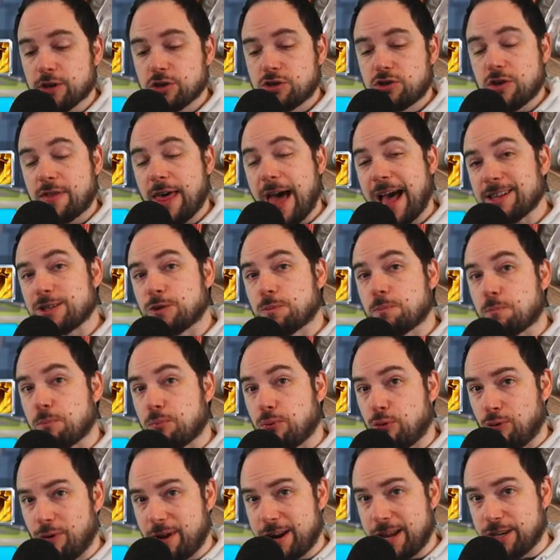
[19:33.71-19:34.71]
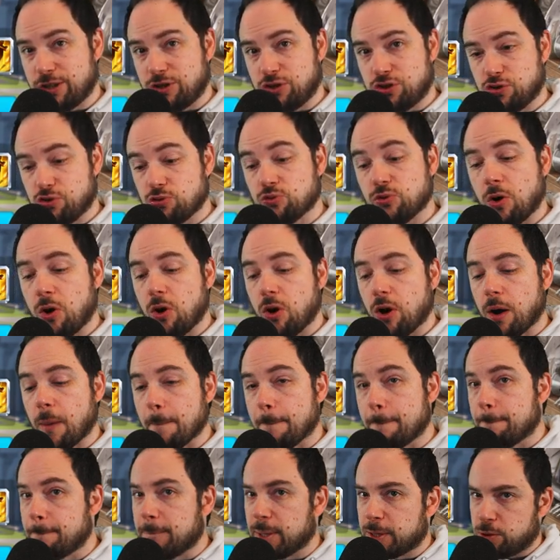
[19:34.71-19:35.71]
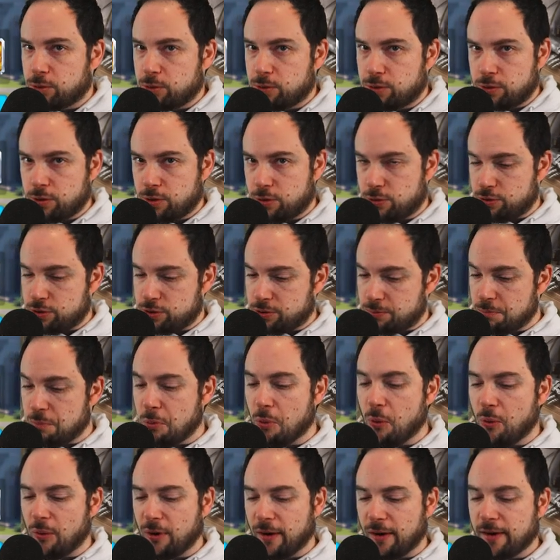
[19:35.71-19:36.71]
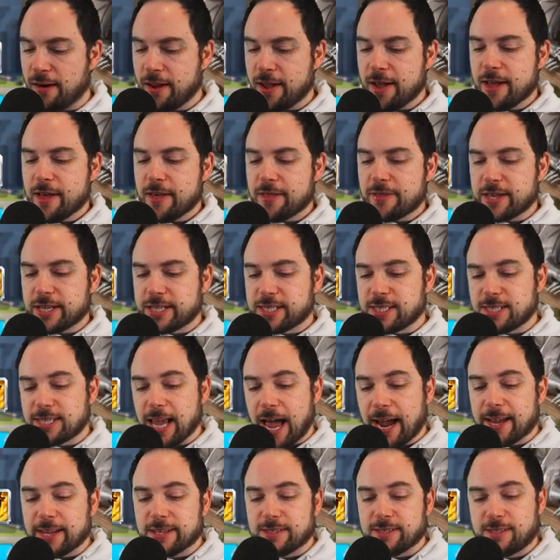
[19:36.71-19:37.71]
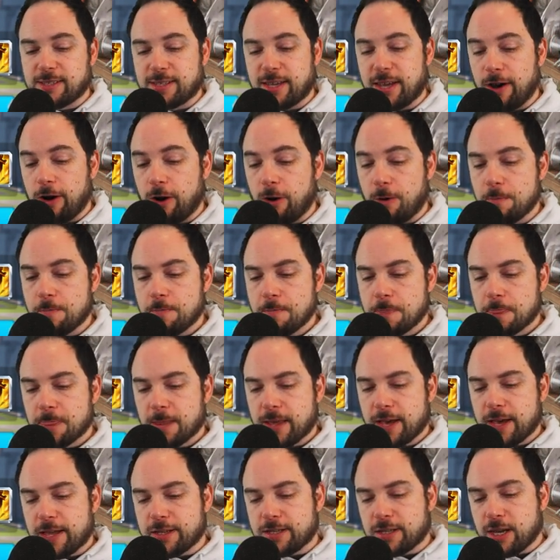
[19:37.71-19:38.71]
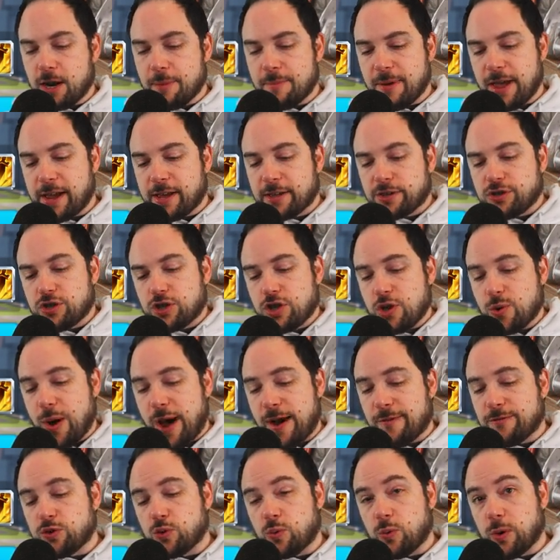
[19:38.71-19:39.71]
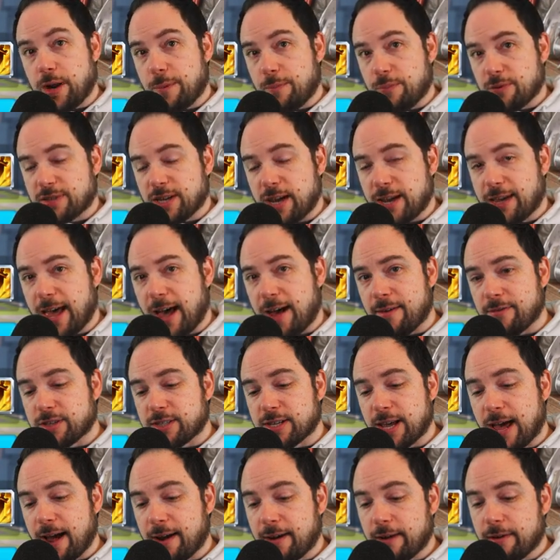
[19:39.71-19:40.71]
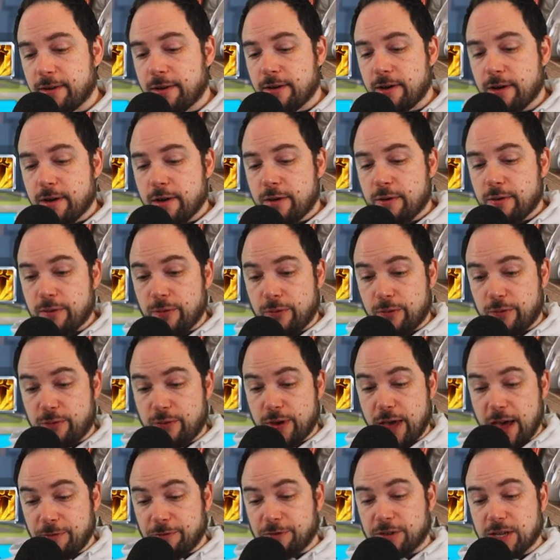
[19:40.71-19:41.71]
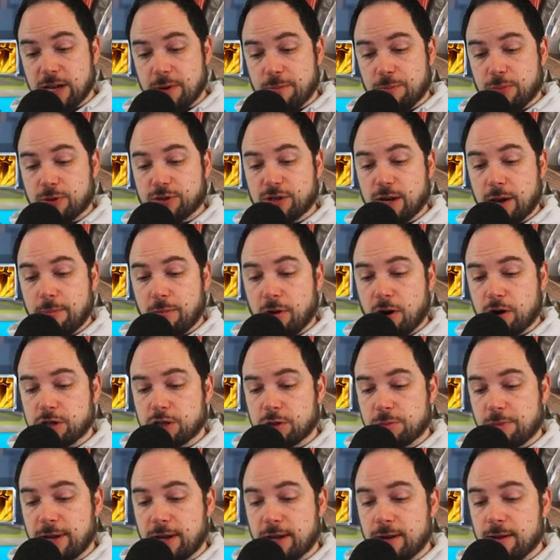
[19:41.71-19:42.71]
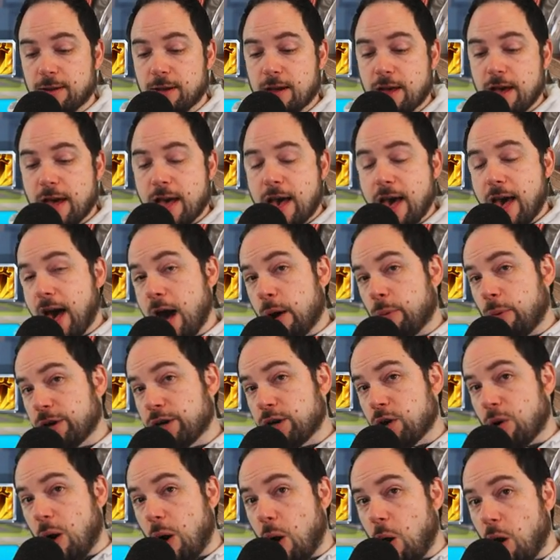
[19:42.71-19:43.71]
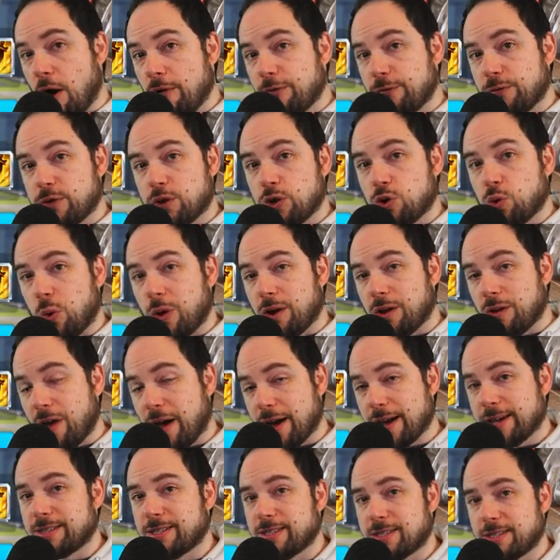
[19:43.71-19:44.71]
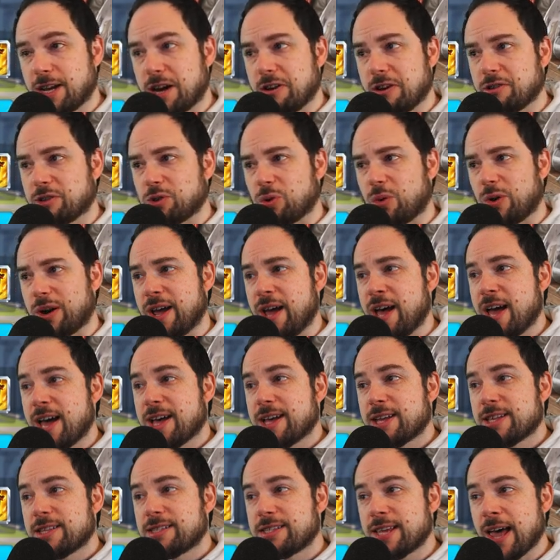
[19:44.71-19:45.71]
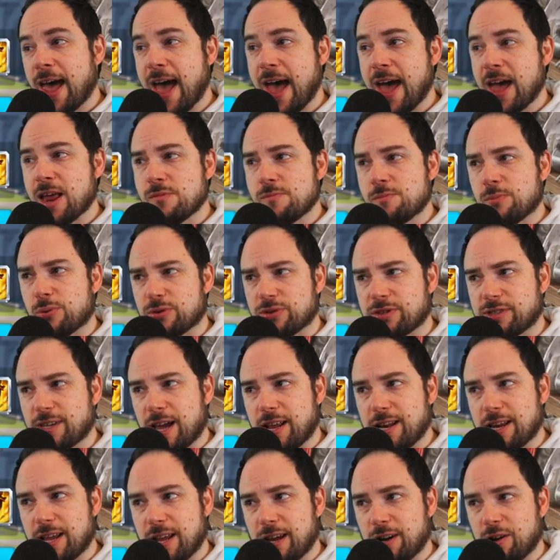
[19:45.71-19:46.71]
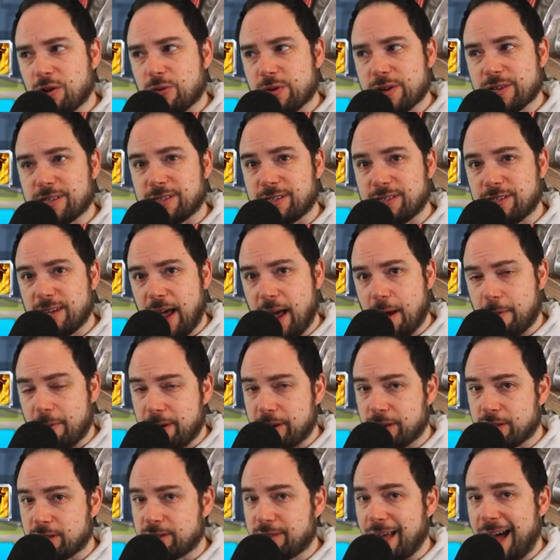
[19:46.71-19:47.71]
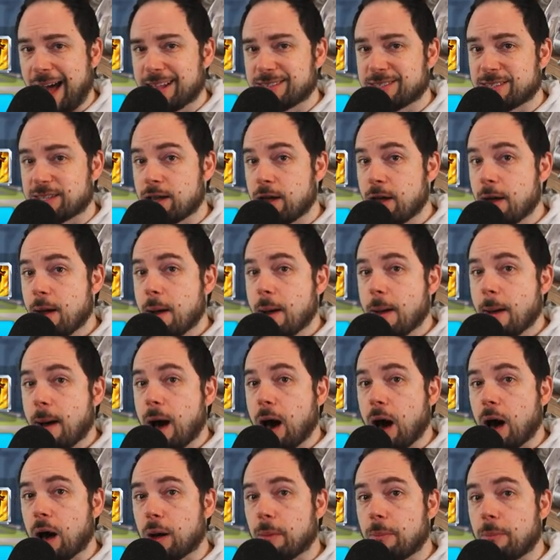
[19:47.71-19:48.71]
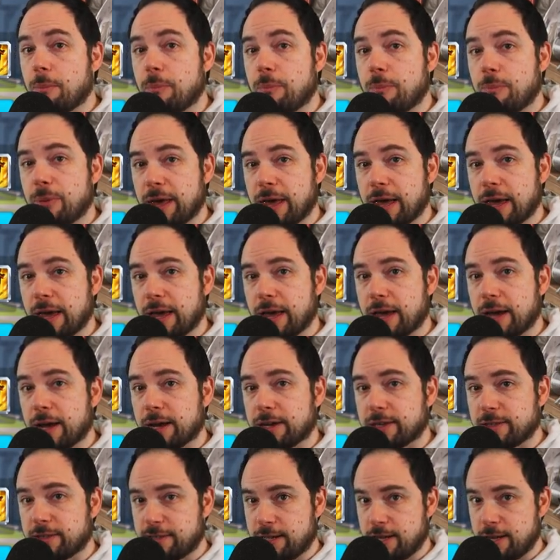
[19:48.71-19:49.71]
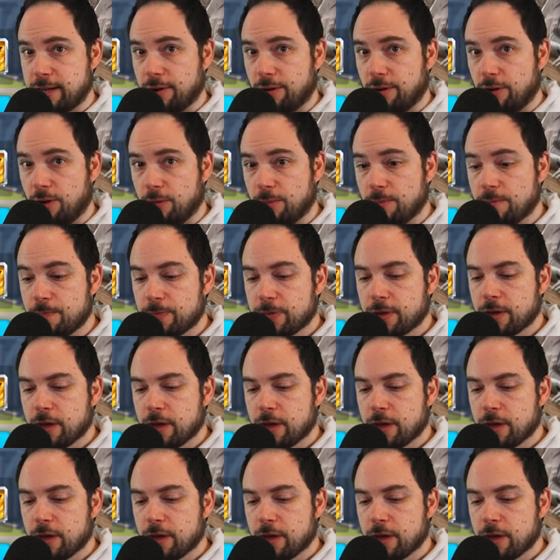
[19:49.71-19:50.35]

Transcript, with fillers: So that's pretty strong, but there's more. The second skill is going to make it so you have 20% cav attack, 15% march speed, and when you're off your alliance's territory, 10% increased damage. That's a big deal.